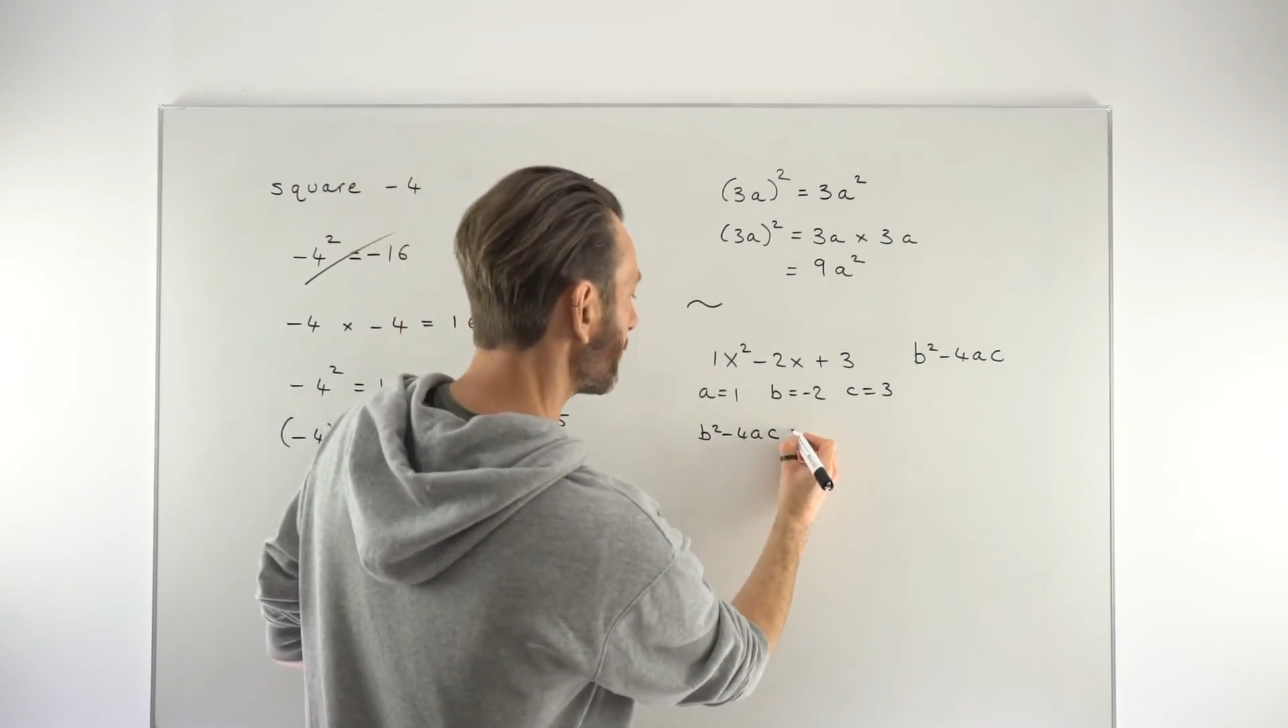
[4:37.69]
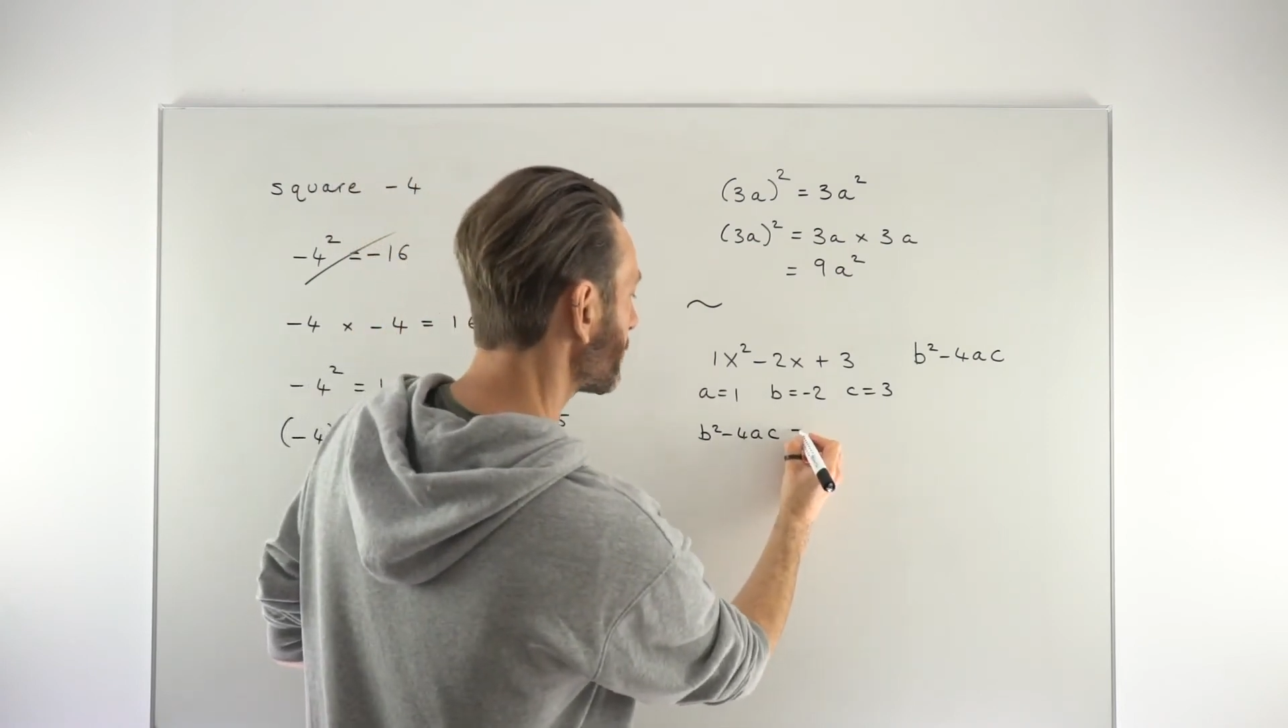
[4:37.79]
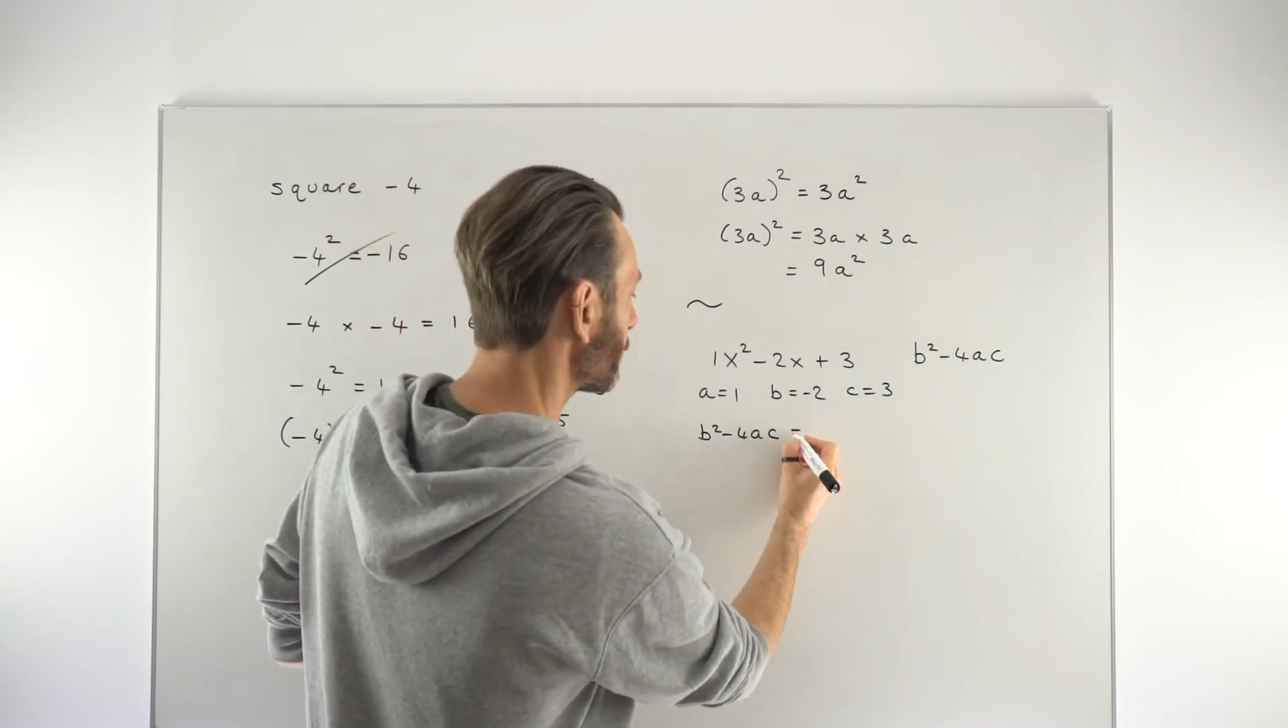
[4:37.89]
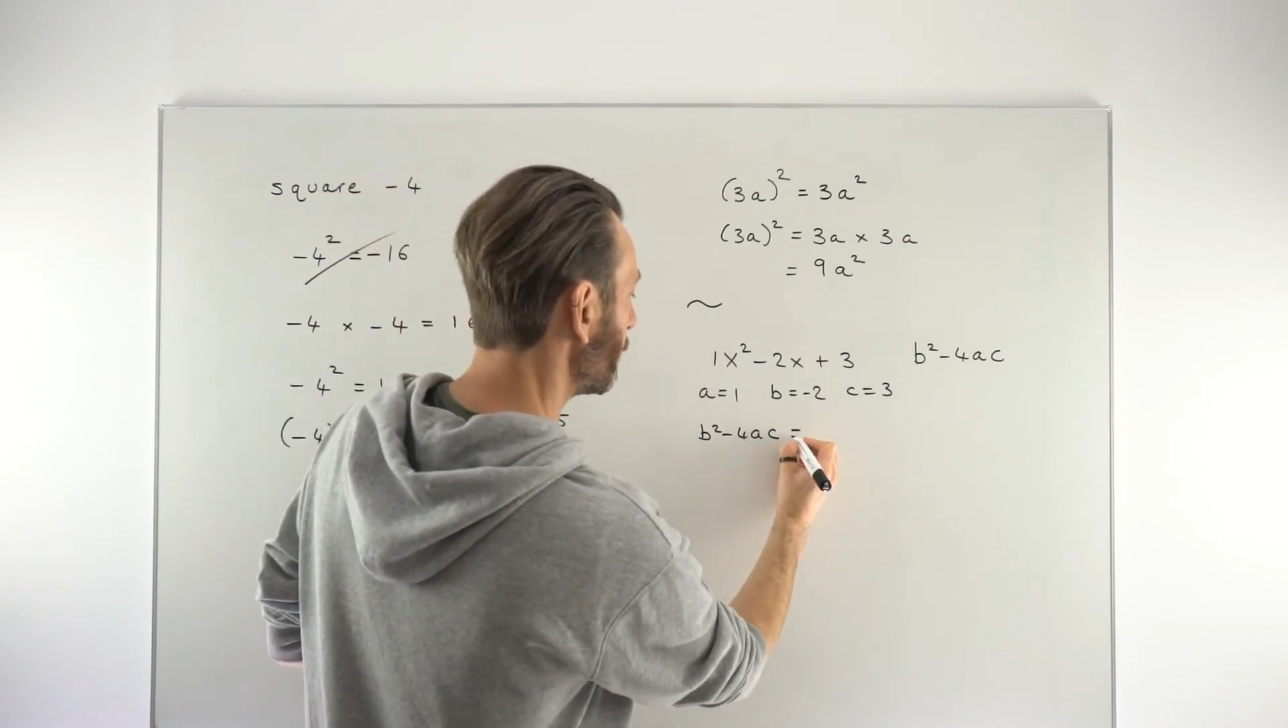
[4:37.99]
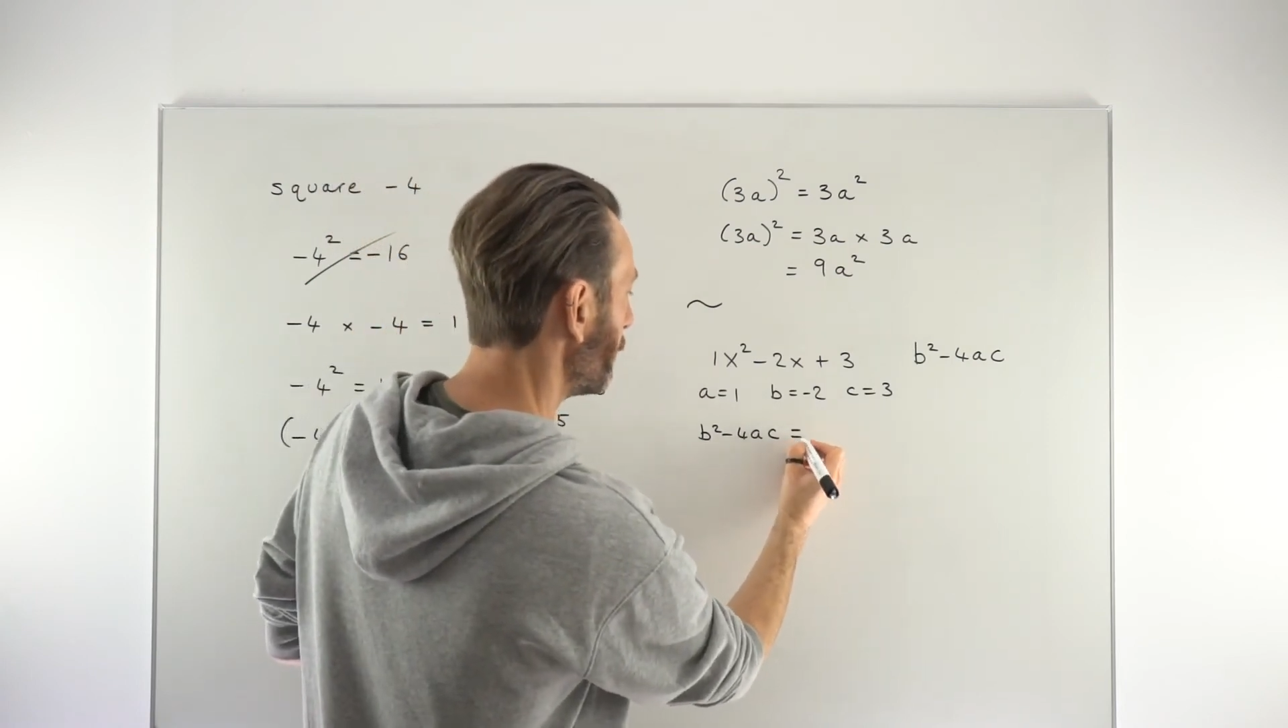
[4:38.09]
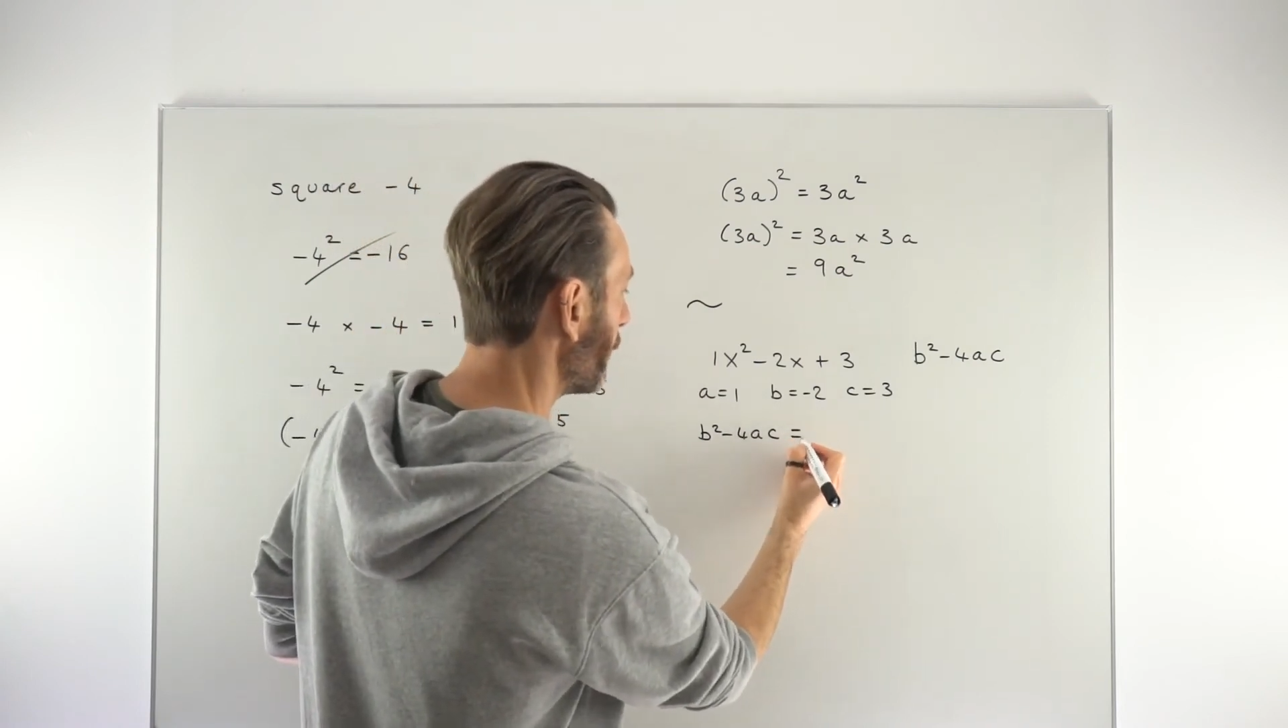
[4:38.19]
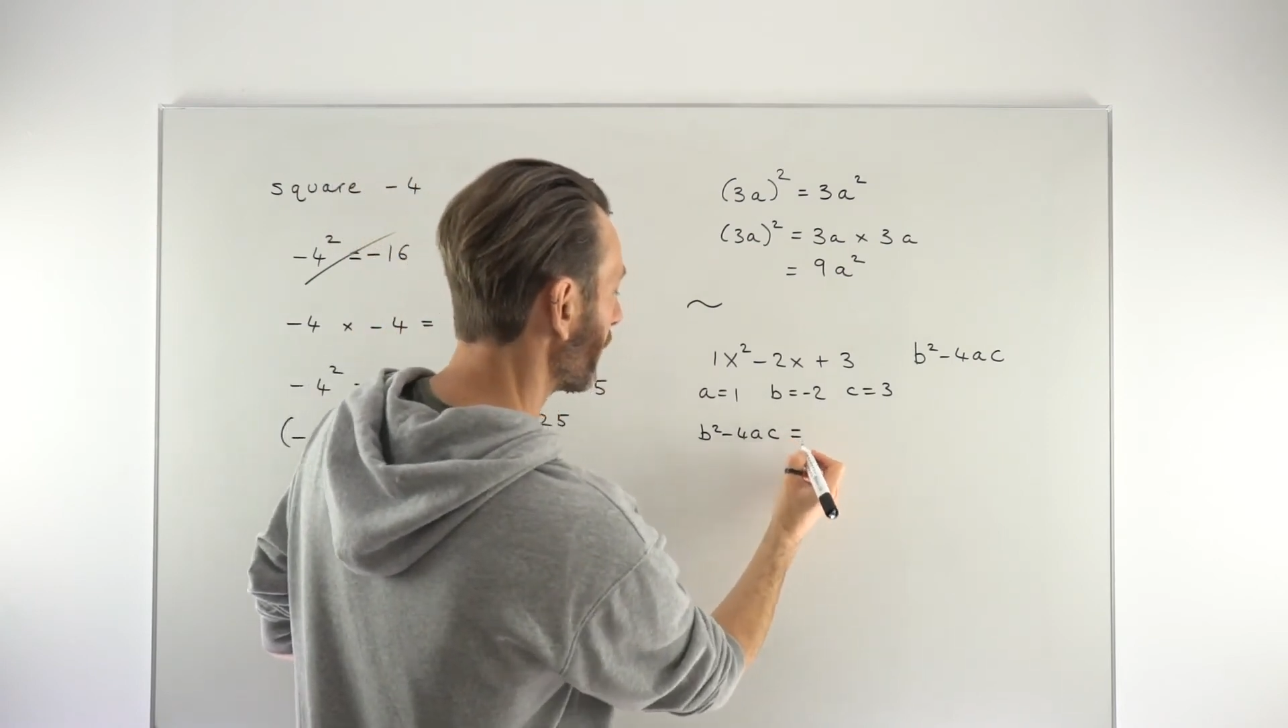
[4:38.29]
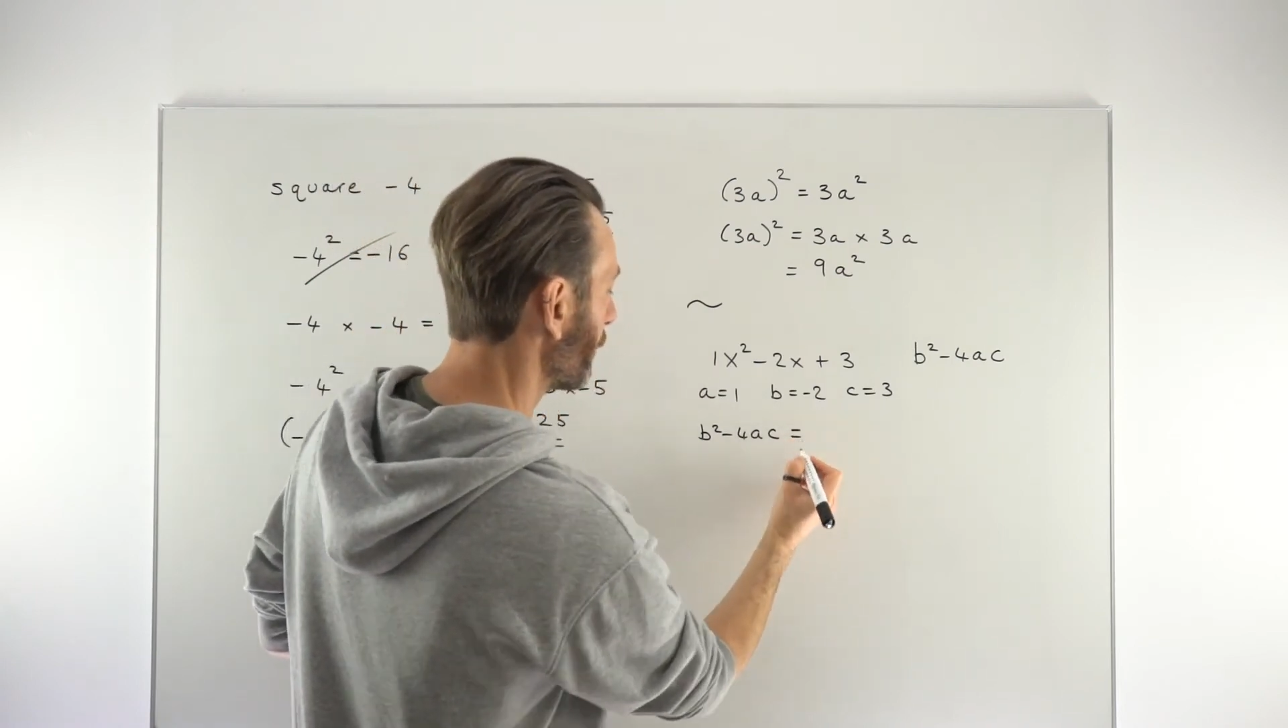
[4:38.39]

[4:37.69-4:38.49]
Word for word: So